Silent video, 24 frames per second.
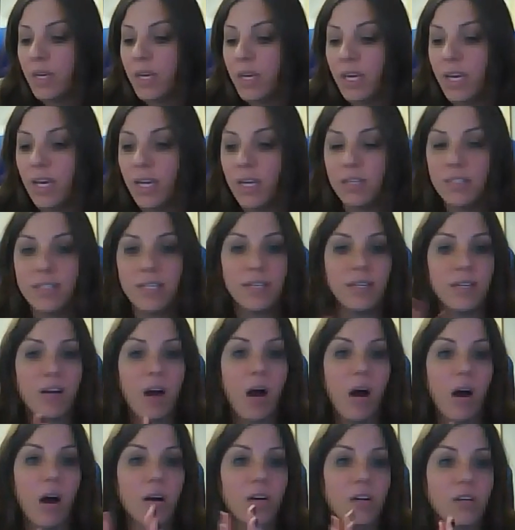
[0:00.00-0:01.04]
He did
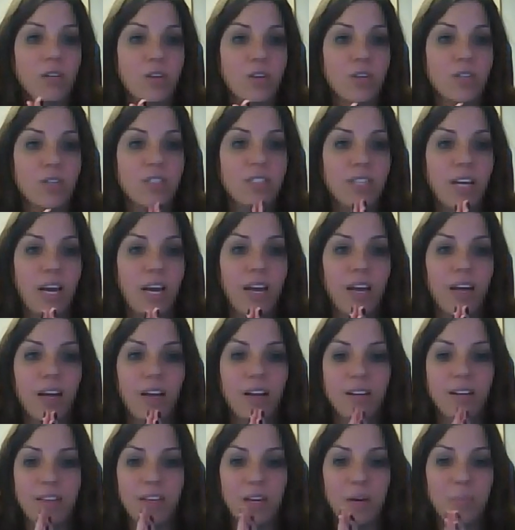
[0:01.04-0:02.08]
not
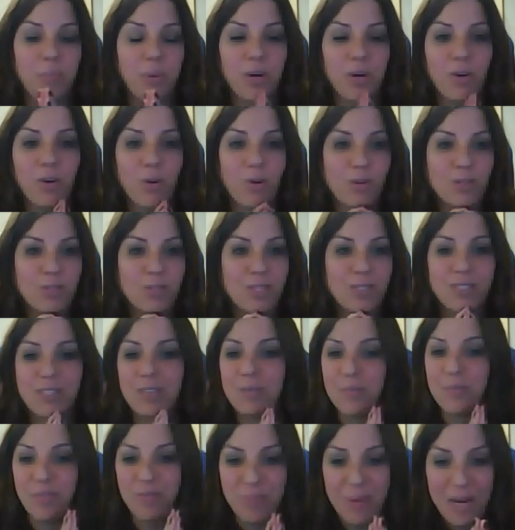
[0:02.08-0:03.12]
understand the empirical
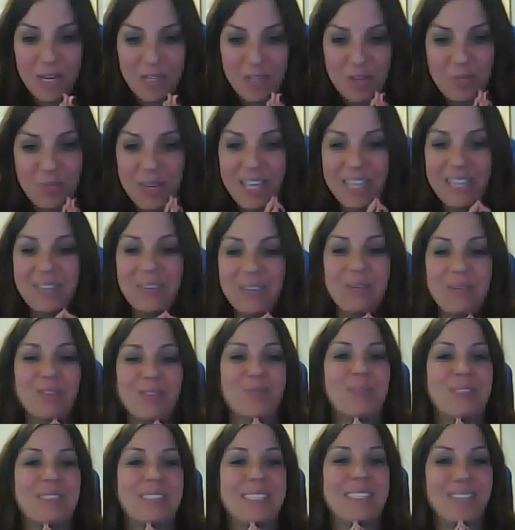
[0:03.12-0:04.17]
system of measurement, which
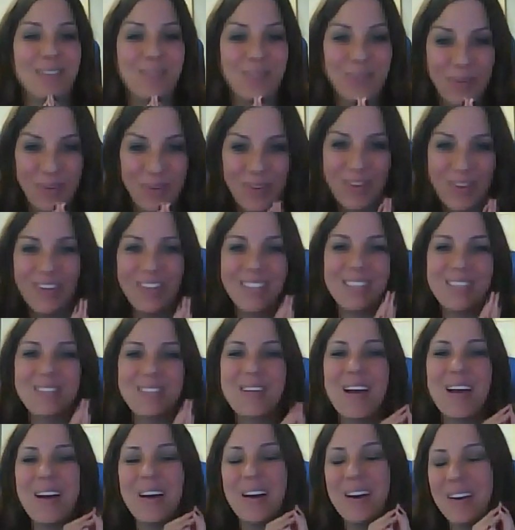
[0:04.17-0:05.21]
was difficult.
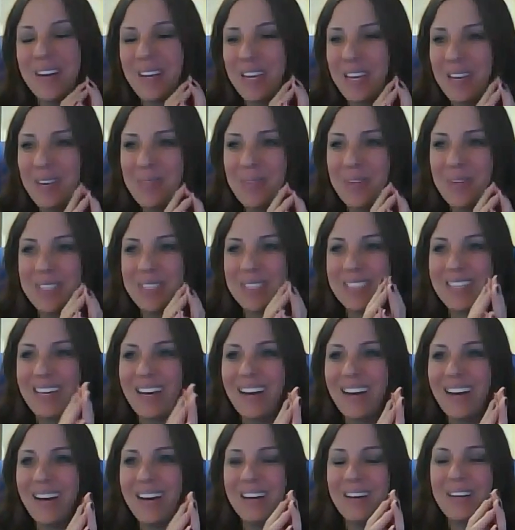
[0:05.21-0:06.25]
He was
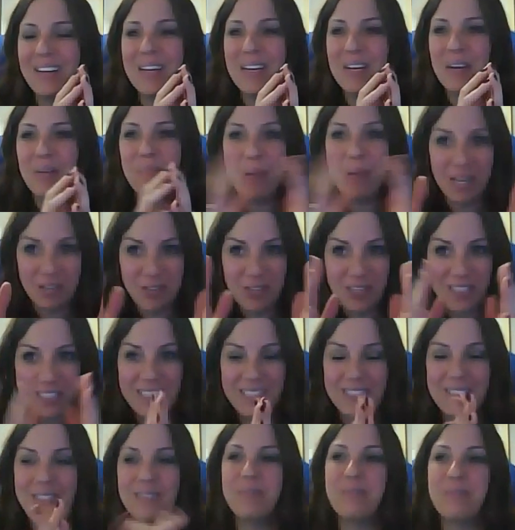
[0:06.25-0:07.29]
a metric
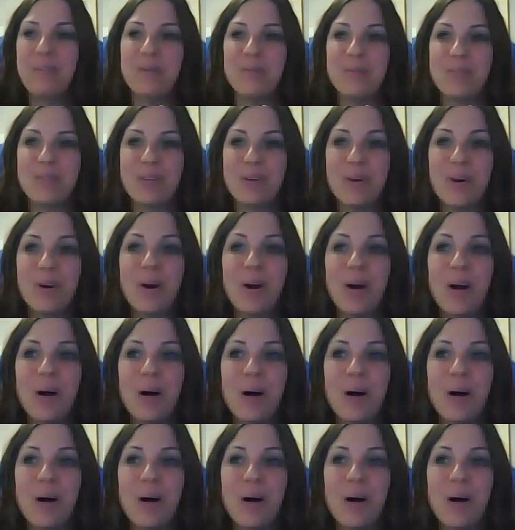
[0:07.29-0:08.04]
system user,